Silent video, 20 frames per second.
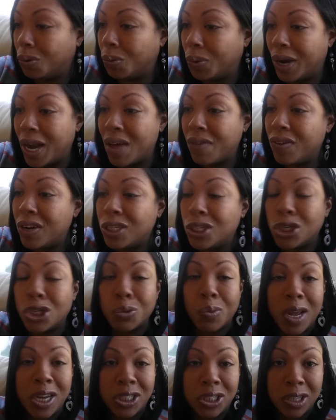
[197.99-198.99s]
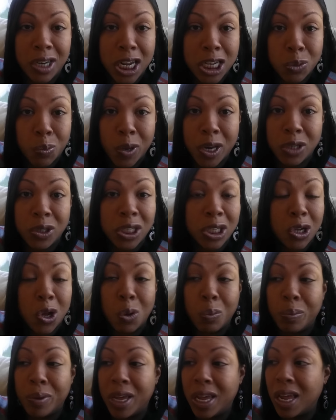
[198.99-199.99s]
whatever the situation is, we're just
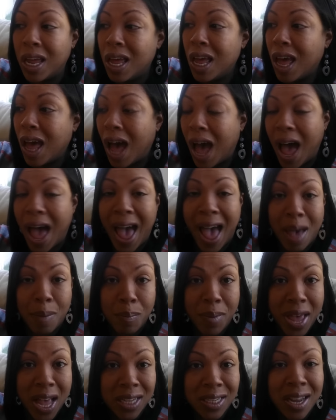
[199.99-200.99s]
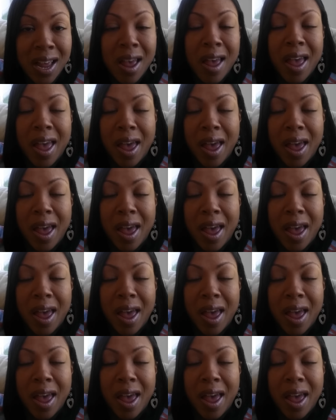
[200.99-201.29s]
going to be a hot mess.